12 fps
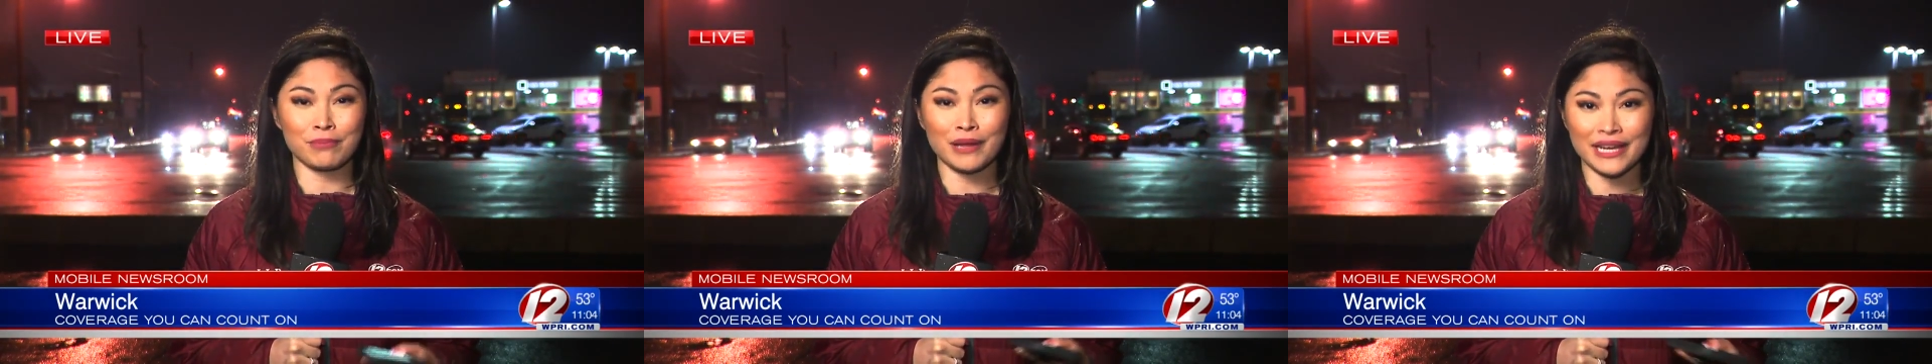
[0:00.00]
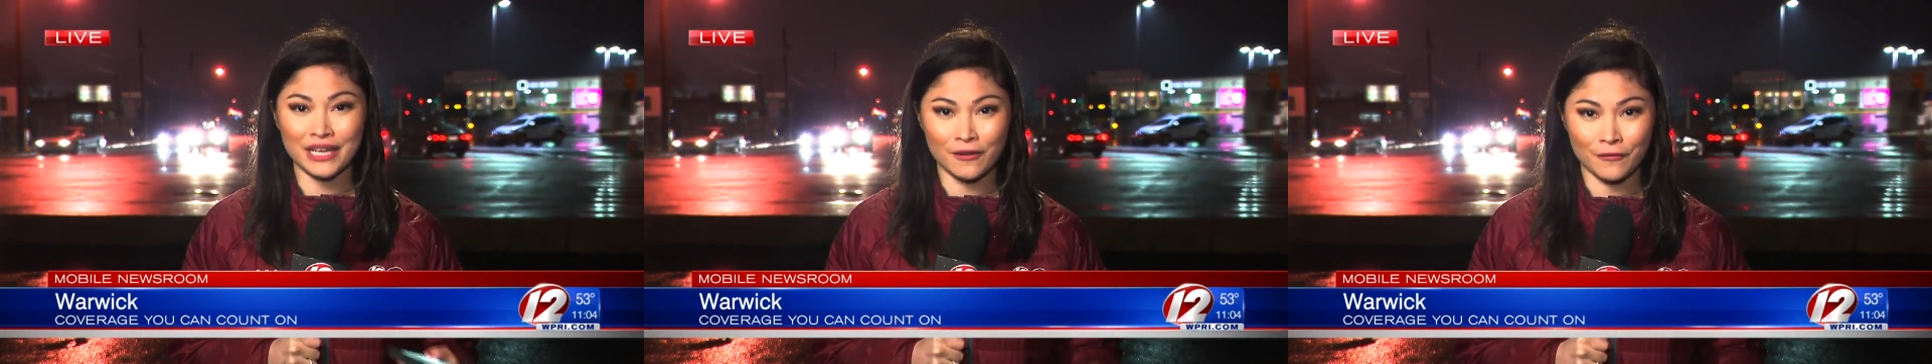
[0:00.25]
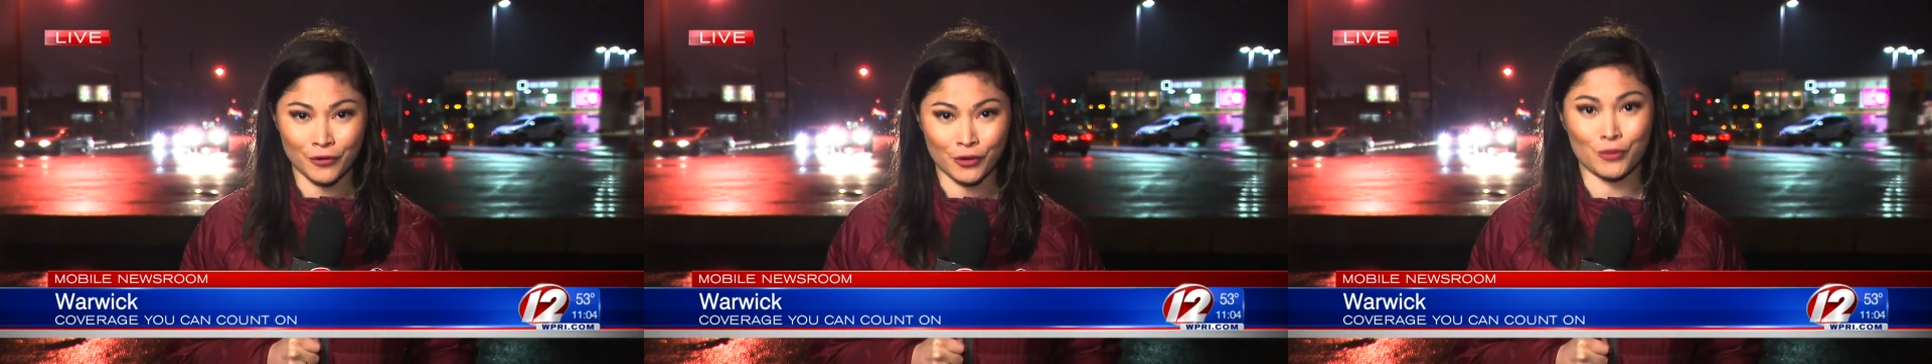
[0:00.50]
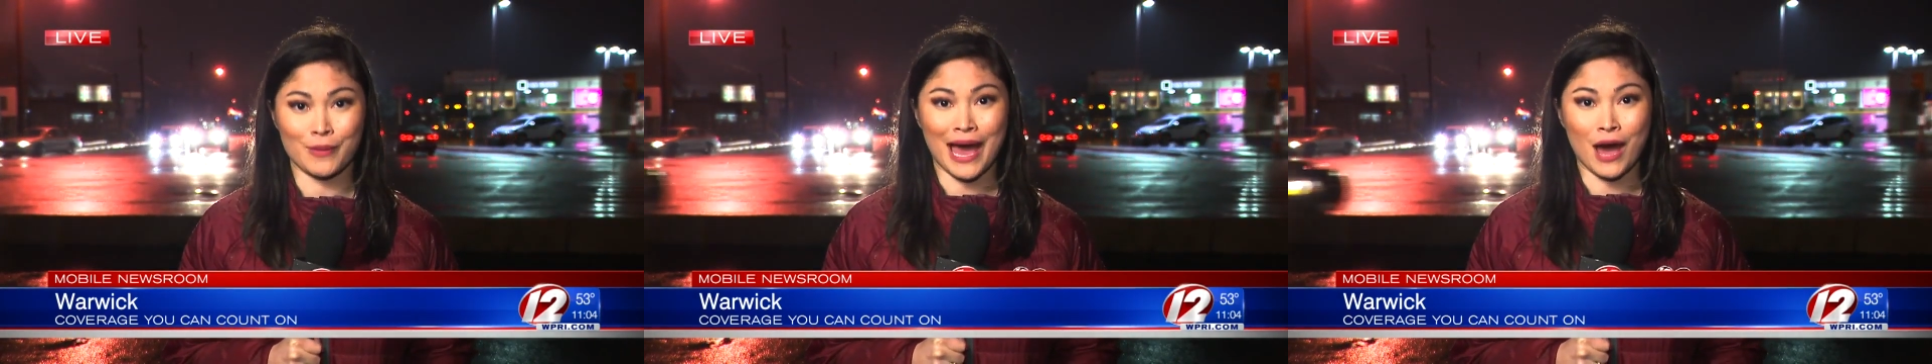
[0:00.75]
plenty of
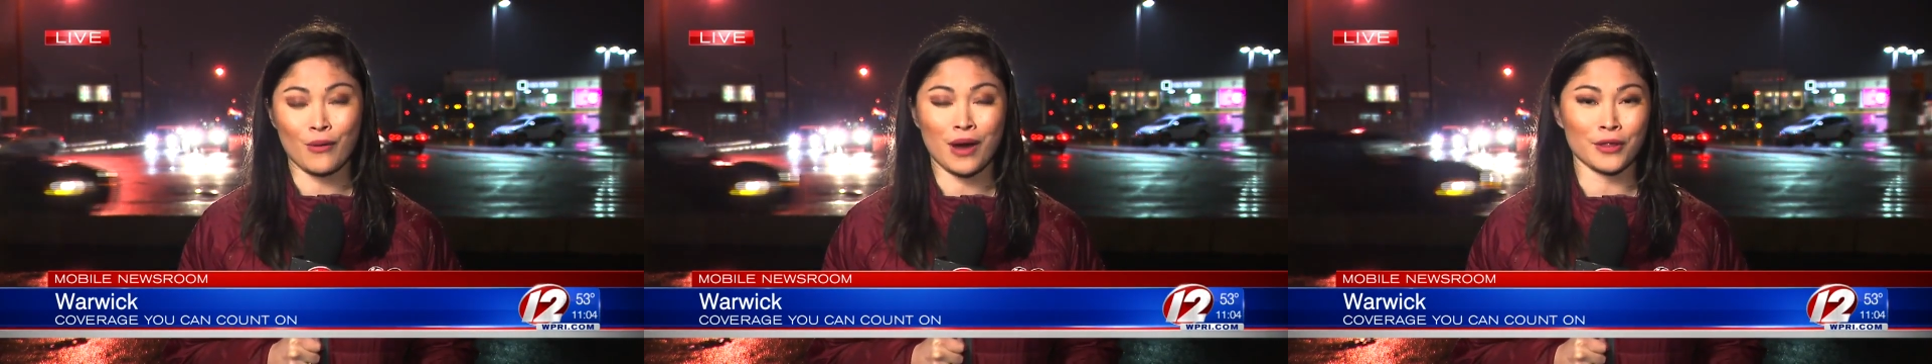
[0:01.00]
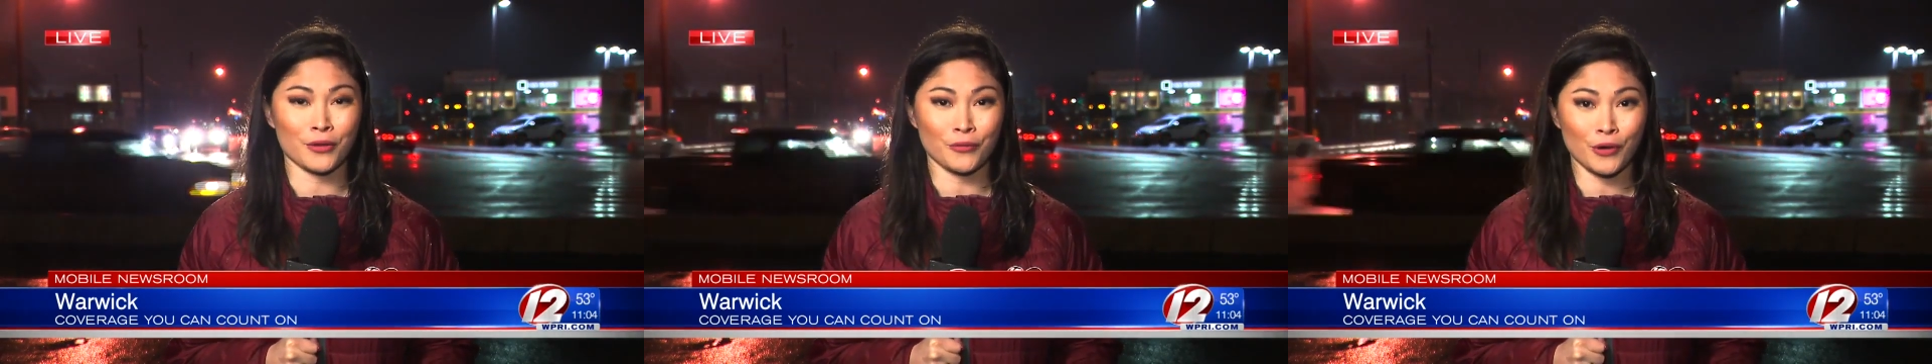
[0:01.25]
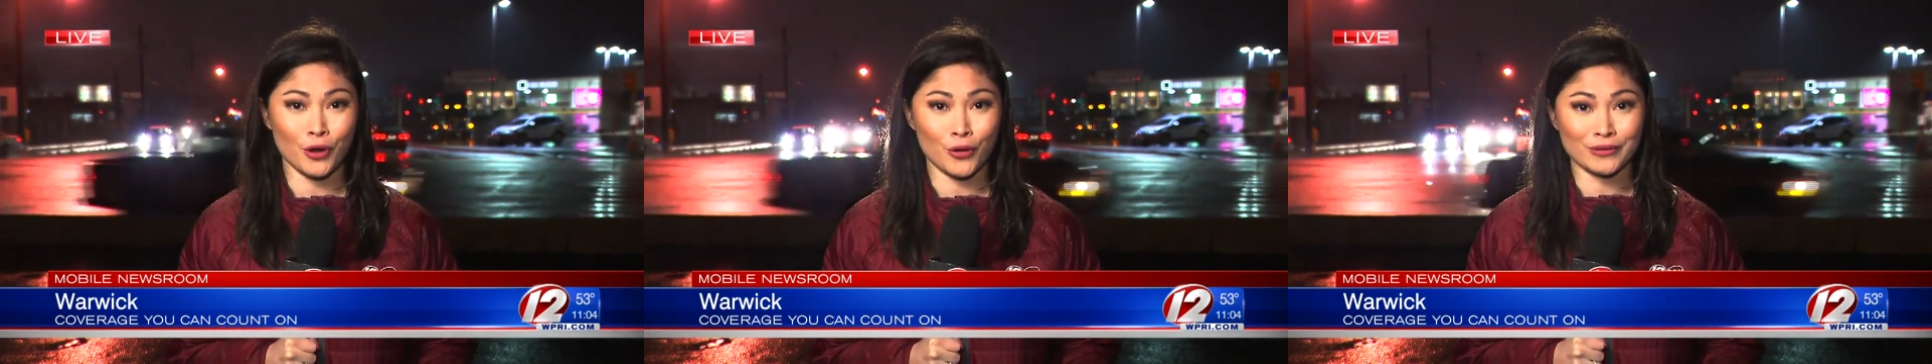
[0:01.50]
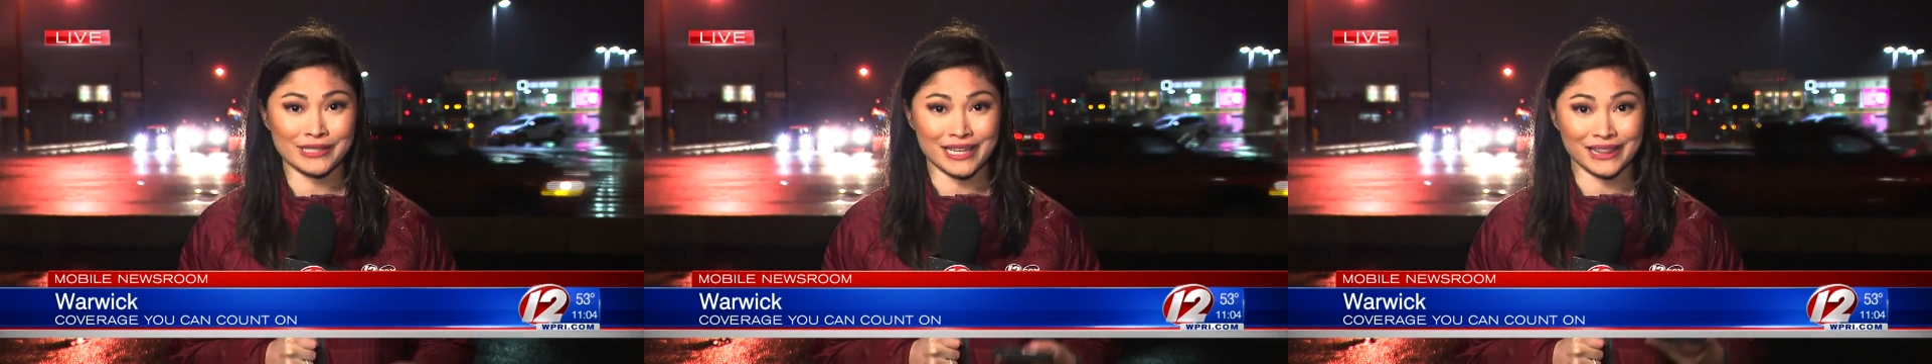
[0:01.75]
room out on the
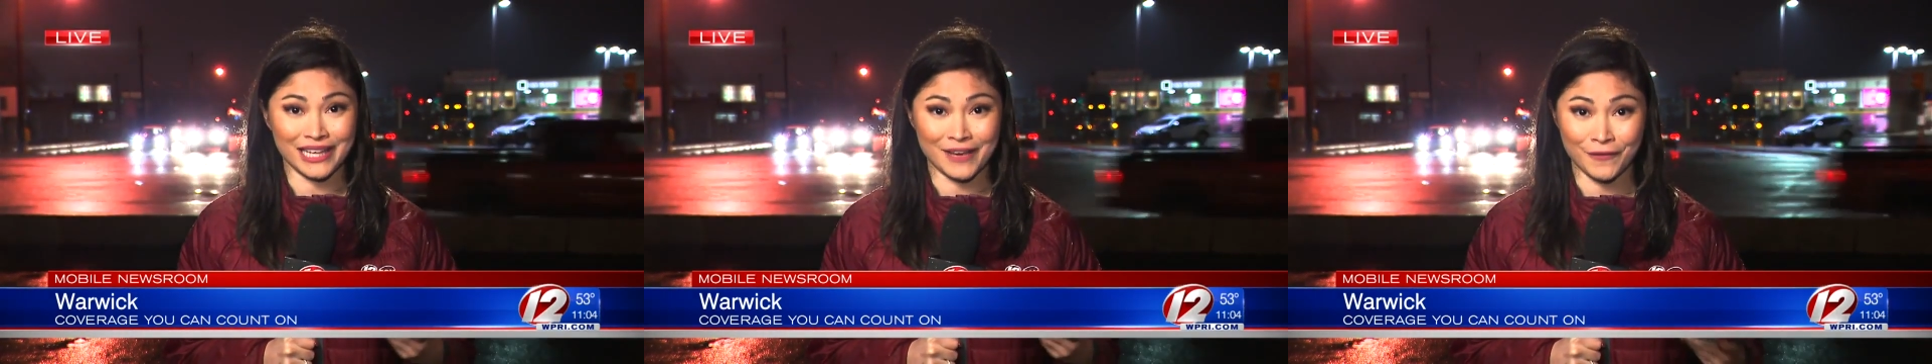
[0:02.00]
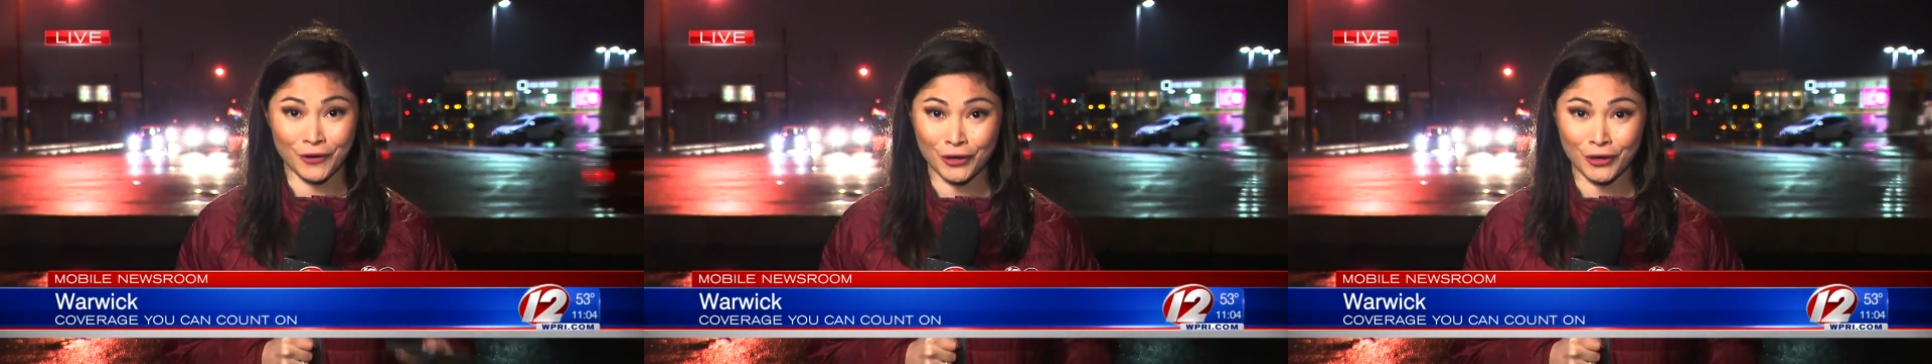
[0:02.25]
roads and leave